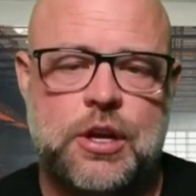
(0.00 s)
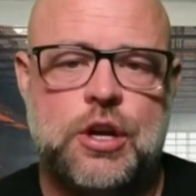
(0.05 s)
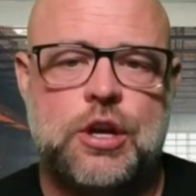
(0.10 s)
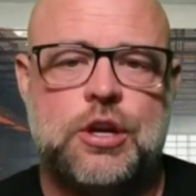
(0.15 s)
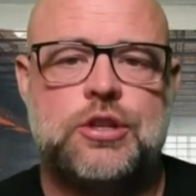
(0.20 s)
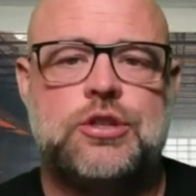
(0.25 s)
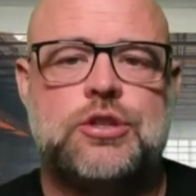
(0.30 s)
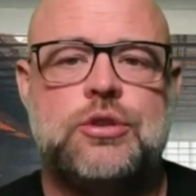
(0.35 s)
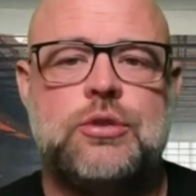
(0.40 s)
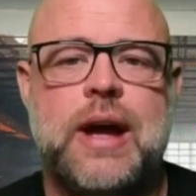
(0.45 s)

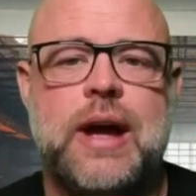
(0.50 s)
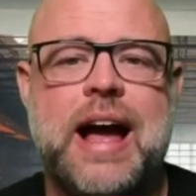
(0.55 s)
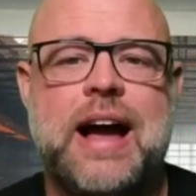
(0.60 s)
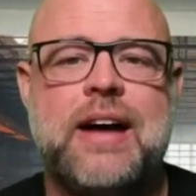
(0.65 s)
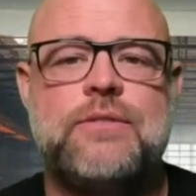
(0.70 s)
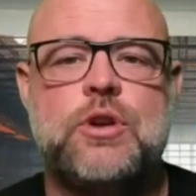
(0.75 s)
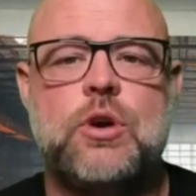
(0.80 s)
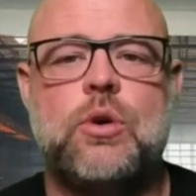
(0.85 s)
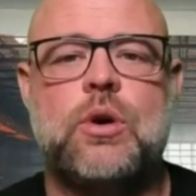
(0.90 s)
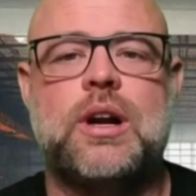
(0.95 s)
to
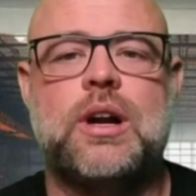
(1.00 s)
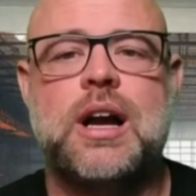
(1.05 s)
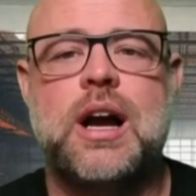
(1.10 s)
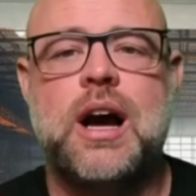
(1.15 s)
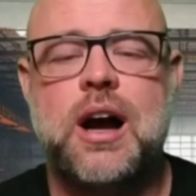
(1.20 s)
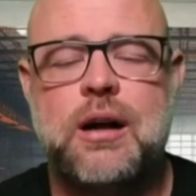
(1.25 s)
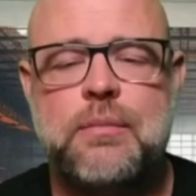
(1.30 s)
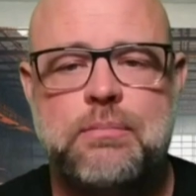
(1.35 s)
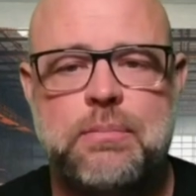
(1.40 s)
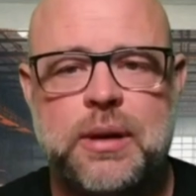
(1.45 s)
have your
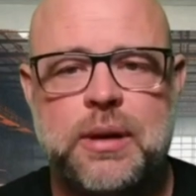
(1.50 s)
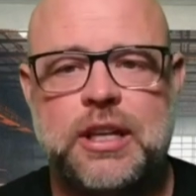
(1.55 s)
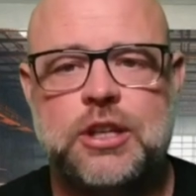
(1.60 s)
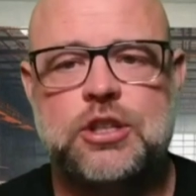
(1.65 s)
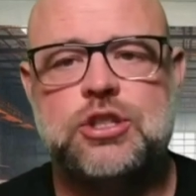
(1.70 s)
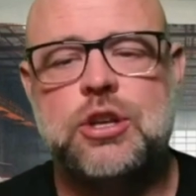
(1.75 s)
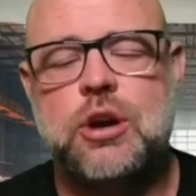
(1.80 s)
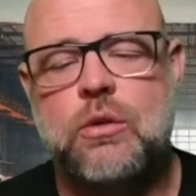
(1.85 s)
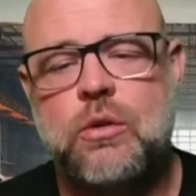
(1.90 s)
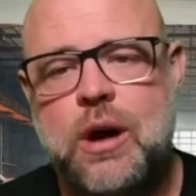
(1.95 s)
company
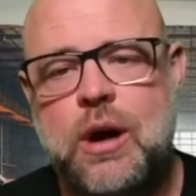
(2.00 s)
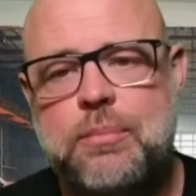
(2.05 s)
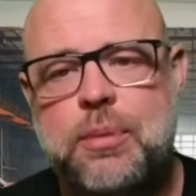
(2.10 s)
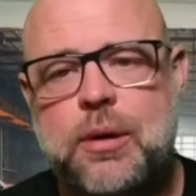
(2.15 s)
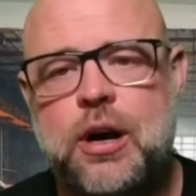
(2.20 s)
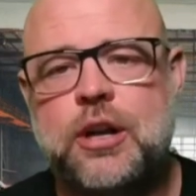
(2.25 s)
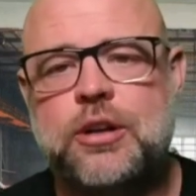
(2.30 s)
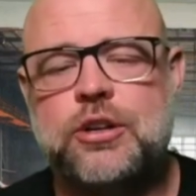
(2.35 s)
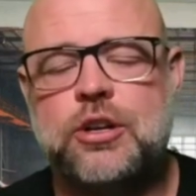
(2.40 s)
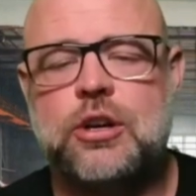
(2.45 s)
show up
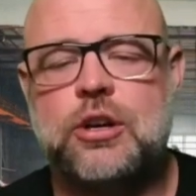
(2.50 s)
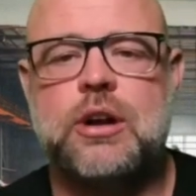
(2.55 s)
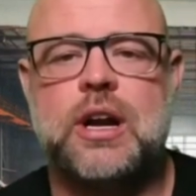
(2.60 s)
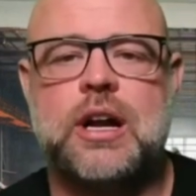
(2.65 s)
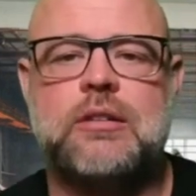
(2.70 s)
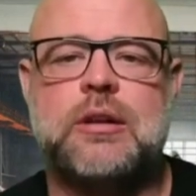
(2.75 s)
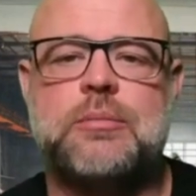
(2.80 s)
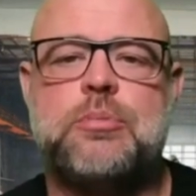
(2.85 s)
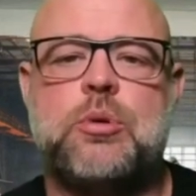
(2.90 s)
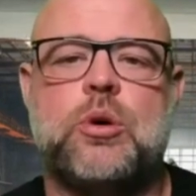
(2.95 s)
on your credit
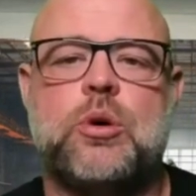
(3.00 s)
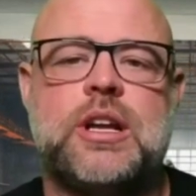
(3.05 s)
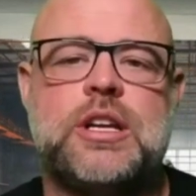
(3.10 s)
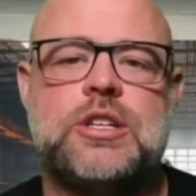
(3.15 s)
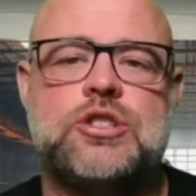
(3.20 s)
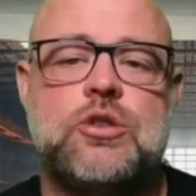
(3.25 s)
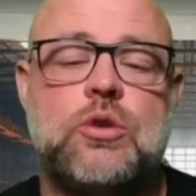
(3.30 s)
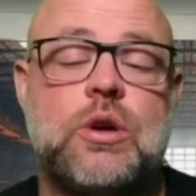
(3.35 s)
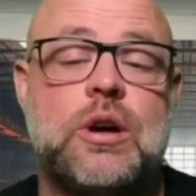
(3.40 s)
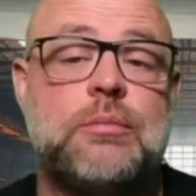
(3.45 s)
report as
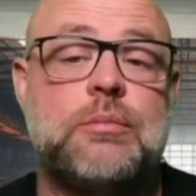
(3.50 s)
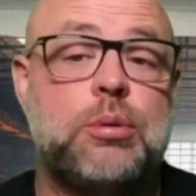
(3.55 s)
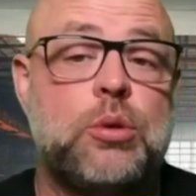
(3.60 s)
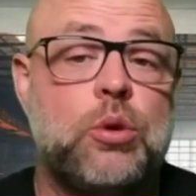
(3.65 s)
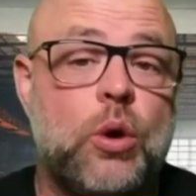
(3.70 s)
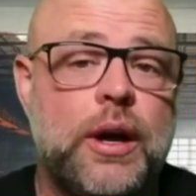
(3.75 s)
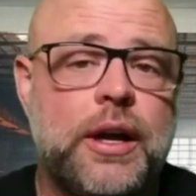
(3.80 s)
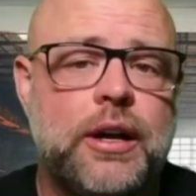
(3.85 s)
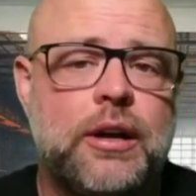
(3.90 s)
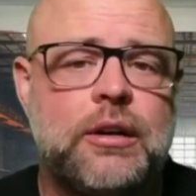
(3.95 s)
your
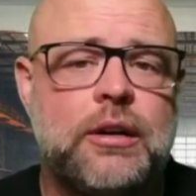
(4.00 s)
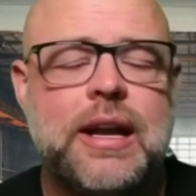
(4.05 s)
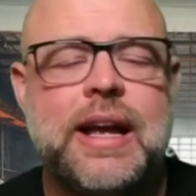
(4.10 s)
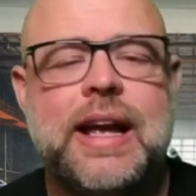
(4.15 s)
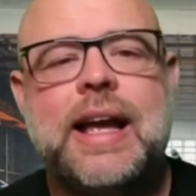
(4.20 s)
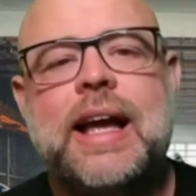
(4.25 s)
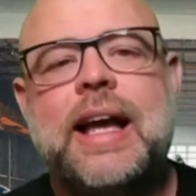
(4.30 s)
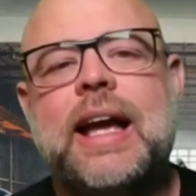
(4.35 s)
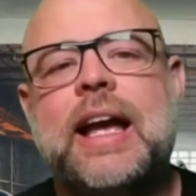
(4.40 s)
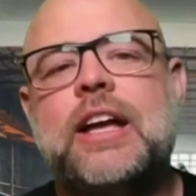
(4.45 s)
employer
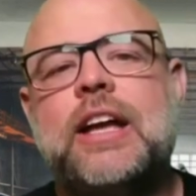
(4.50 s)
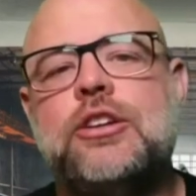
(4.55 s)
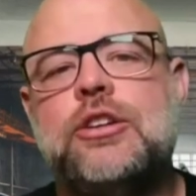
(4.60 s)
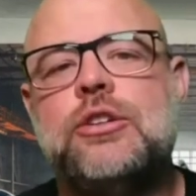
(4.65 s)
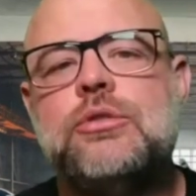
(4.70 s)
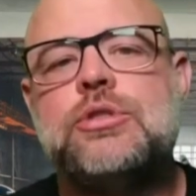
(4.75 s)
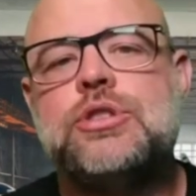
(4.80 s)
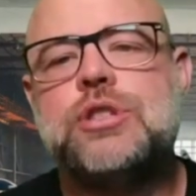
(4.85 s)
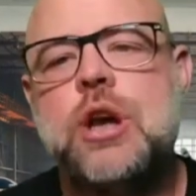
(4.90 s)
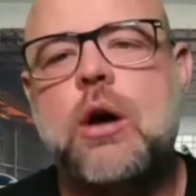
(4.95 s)
and you
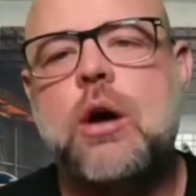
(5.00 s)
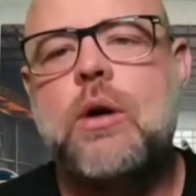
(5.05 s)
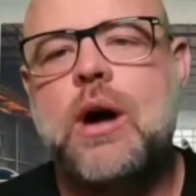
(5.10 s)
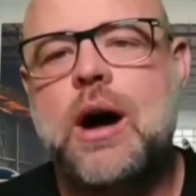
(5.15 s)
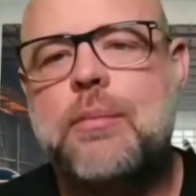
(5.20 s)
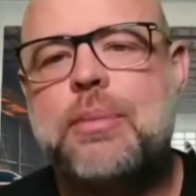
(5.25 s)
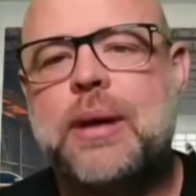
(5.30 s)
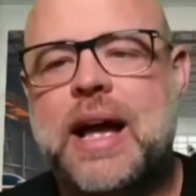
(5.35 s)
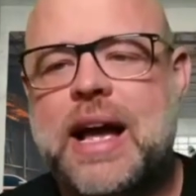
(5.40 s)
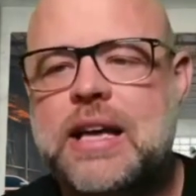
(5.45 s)
show
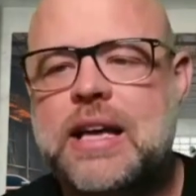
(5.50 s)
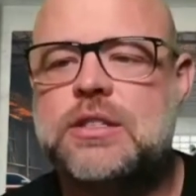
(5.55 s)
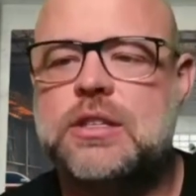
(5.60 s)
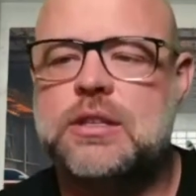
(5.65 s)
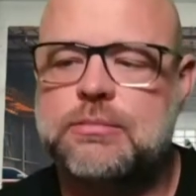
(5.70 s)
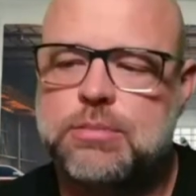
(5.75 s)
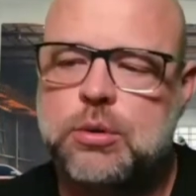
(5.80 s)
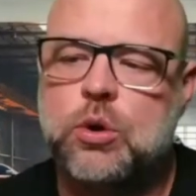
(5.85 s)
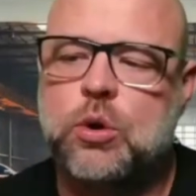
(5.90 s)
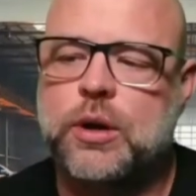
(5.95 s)
up as an
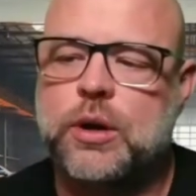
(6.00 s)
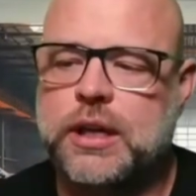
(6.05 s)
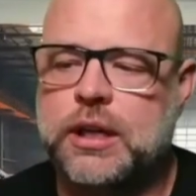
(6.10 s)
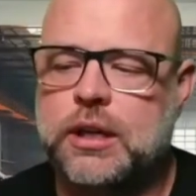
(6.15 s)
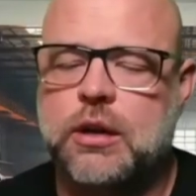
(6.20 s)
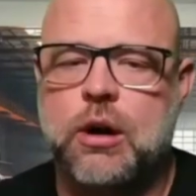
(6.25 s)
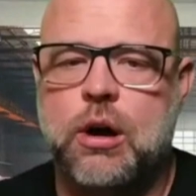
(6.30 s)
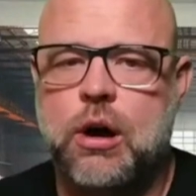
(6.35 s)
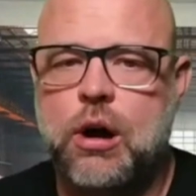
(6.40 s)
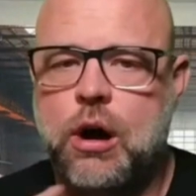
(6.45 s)
employee
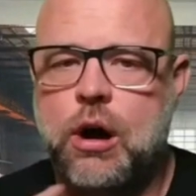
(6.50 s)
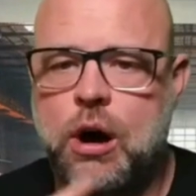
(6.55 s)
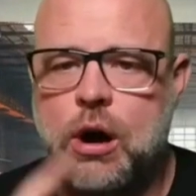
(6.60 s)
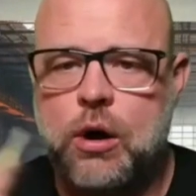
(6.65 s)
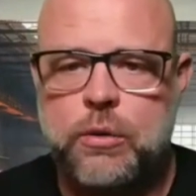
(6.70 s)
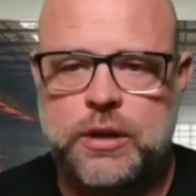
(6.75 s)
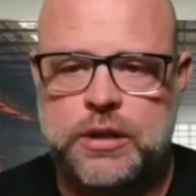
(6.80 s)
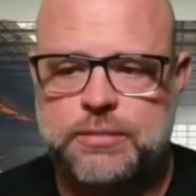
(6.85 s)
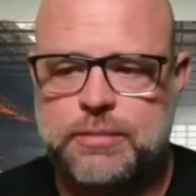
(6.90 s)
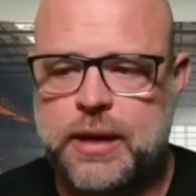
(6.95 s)

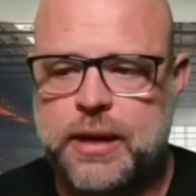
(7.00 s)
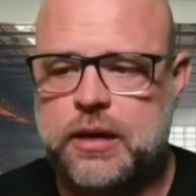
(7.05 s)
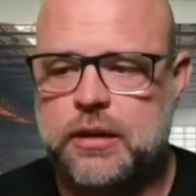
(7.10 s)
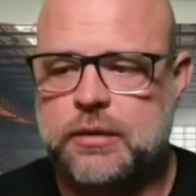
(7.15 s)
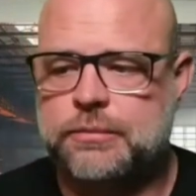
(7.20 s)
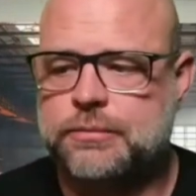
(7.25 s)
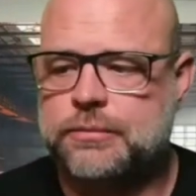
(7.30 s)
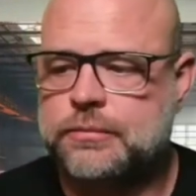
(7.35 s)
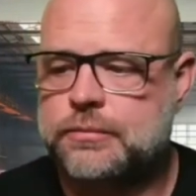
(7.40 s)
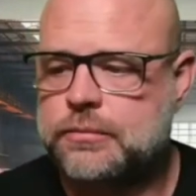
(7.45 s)
always better?
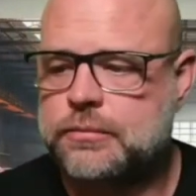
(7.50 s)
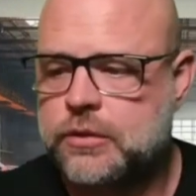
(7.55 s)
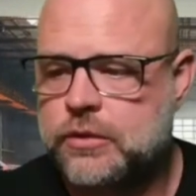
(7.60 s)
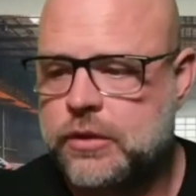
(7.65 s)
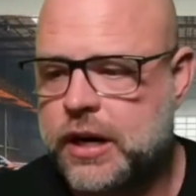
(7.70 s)
Great